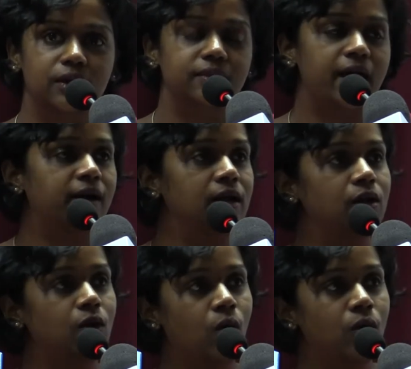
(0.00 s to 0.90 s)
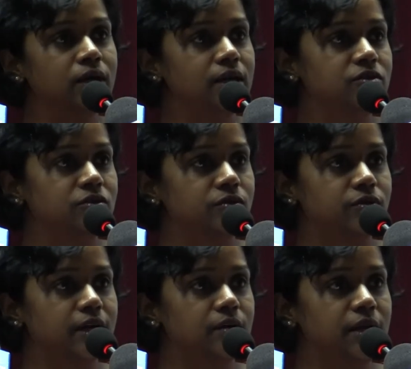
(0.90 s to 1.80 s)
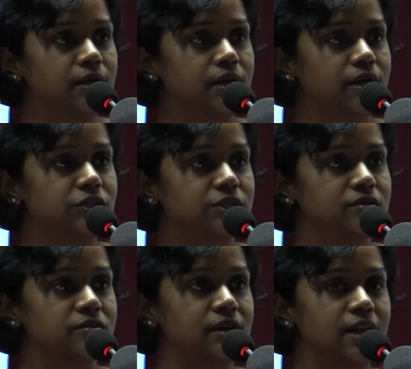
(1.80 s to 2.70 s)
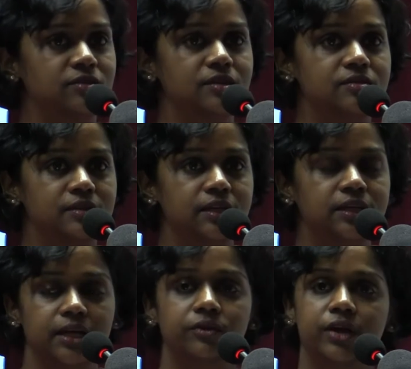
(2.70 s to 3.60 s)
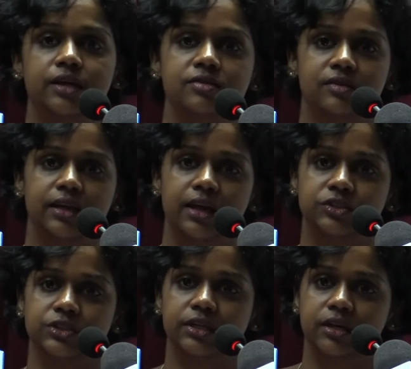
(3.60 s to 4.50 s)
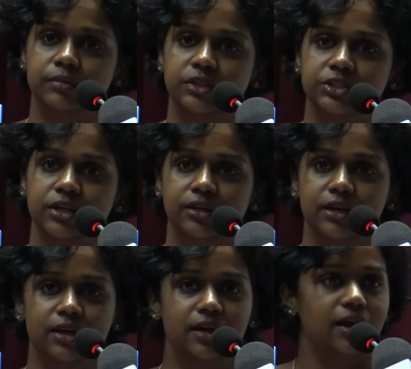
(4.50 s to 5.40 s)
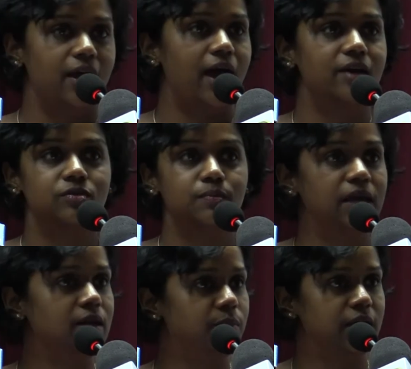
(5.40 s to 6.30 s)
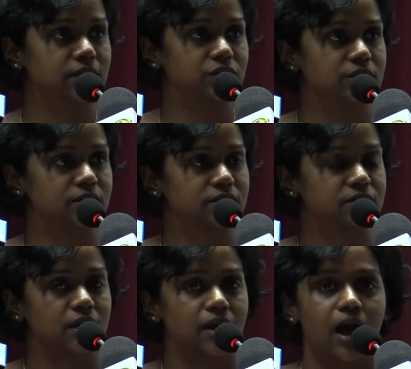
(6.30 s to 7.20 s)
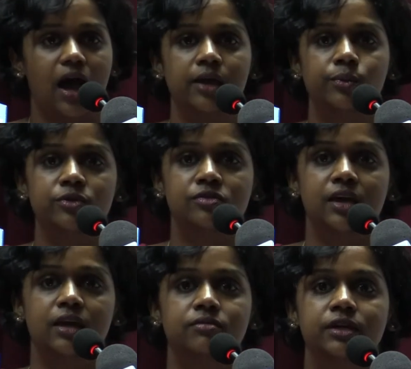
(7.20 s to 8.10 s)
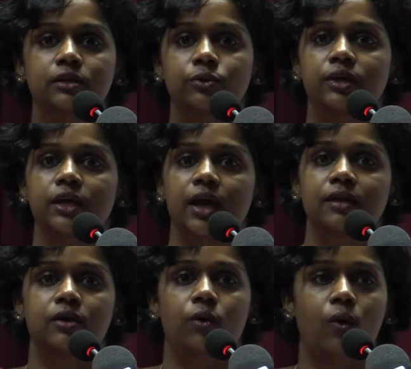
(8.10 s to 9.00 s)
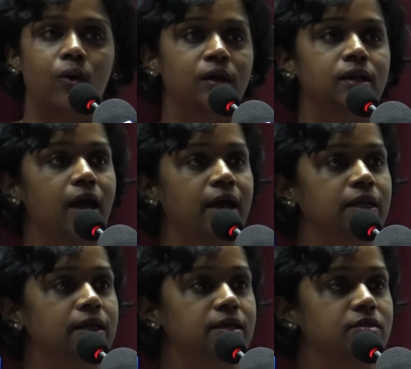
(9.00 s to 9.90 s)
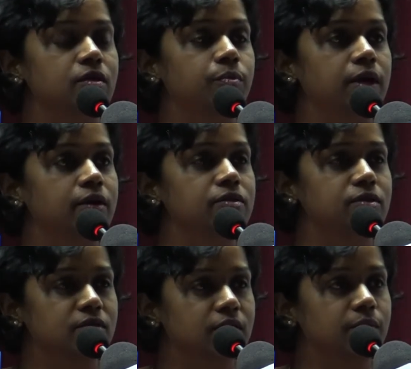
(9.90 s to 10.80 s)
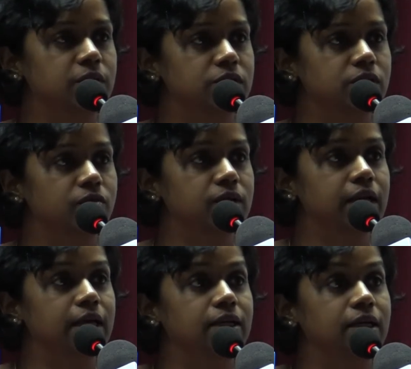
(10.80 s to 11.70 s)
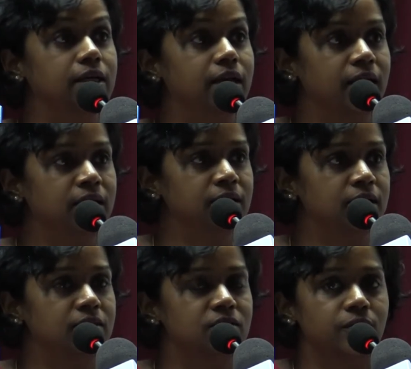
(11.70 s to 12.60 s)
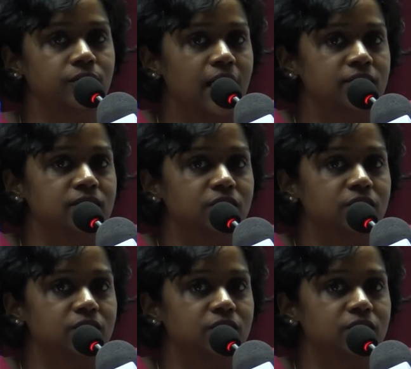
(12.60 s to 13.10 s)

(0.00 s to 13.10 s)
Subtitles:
There are a long list of recommendations. The Lessons Learned and Reconciliation Commission has many pages. I would say even looking at the All Island Disappearances Commission of the 1990s, now that's